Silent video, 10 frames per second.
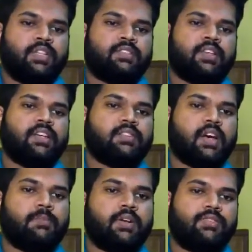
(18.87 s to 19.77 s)
So here's an
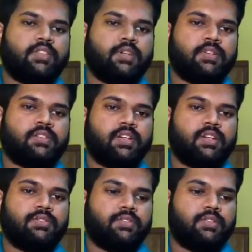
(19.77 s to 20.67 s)
example of a genomic
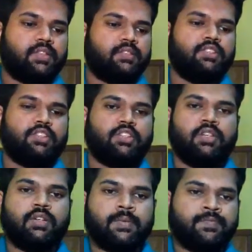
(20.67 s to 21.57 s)
sequence with
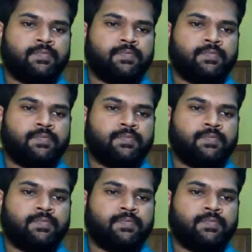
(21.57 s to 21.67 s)
ACGT.